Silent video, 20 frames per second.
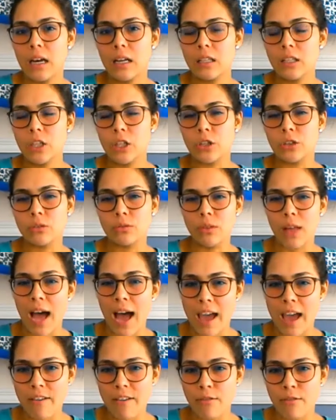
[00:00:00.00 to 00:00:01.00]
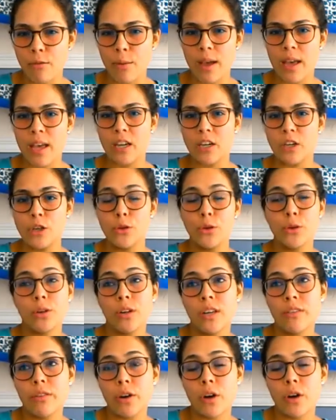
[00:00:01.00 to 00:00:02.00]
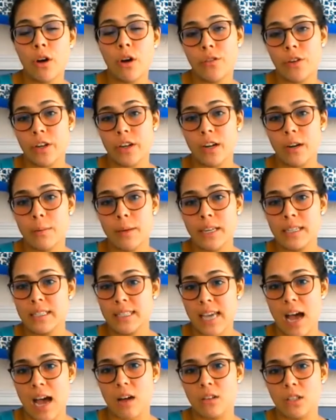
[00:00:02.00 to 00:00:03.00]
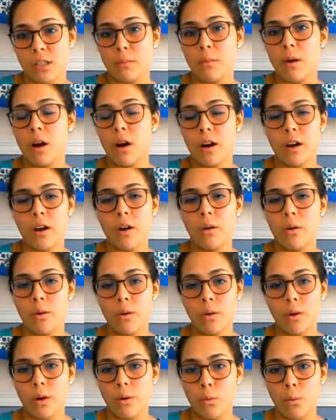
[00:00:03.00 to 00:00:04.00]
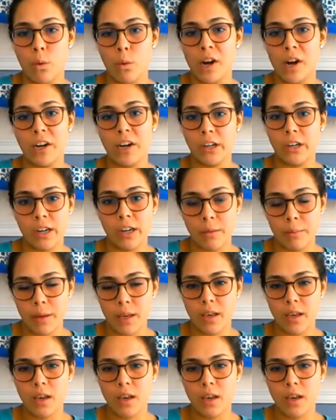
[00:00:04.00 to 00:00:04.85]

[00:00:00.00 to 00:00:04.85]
Yeah. And you don't even know if you're going to be in town tomorrow or where you're going to be.